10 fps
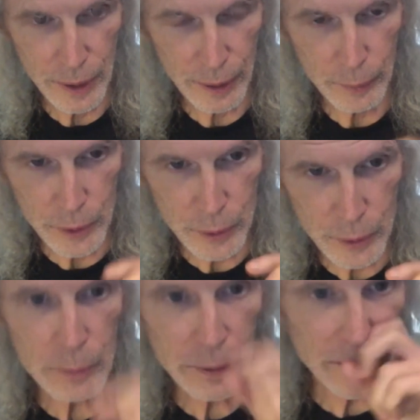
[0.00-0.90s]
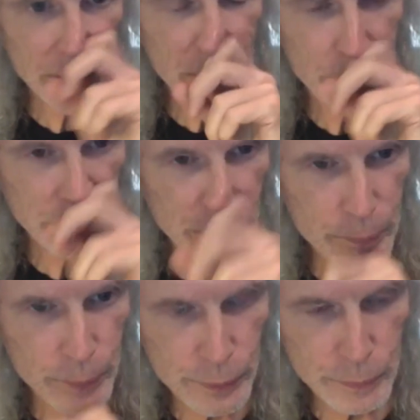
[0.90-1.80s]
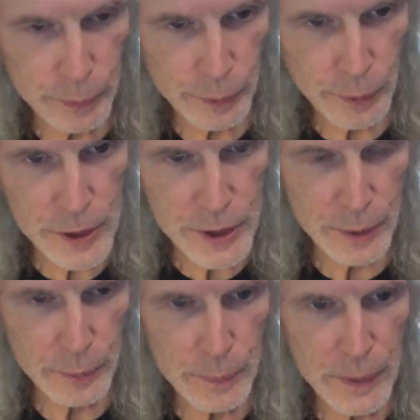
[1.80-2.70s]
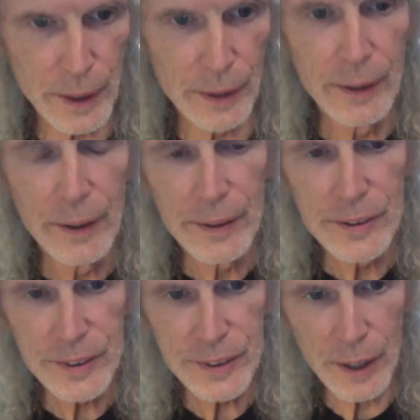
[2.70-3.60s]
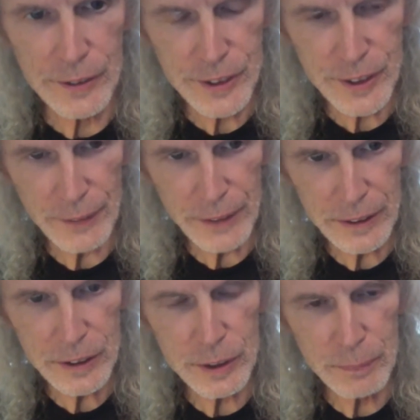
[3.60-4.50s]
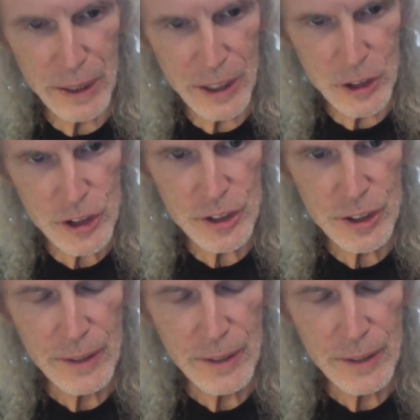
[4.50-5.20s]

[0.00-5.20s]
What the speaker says: would normally in the progression it would be a 7 diminished